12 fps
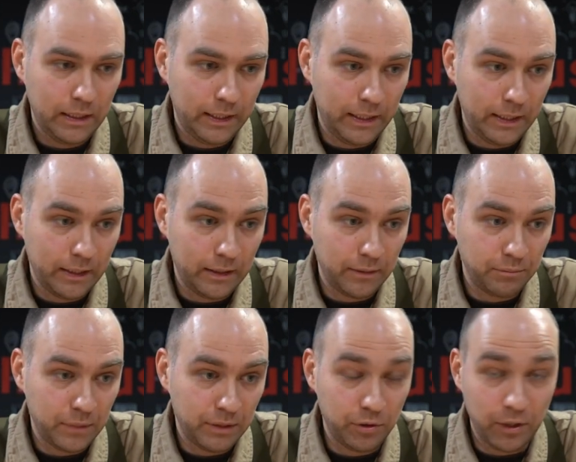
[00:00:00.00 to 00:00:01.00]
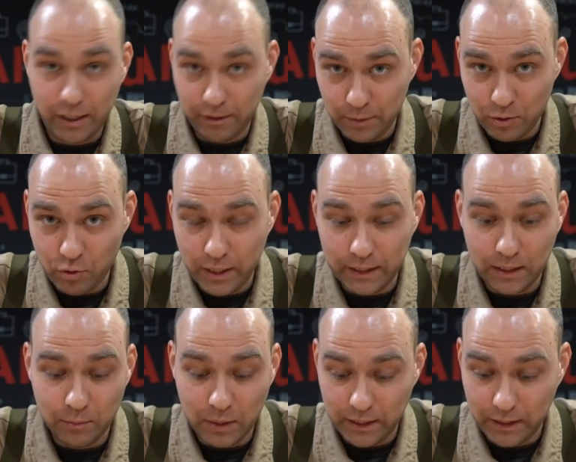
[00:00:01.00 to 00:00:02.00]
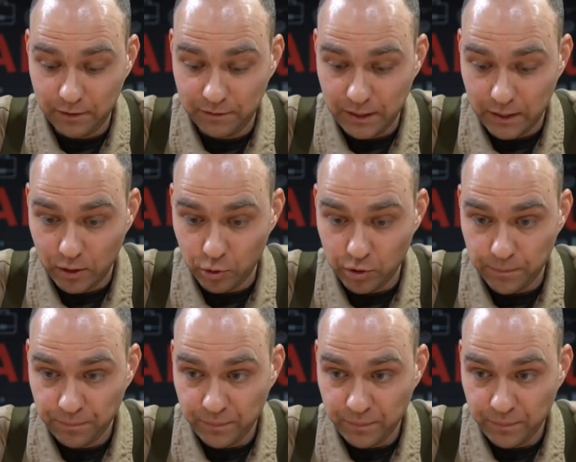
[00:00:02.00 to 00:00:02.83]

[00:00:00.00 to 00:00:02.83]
here, if you have been tracking my videos.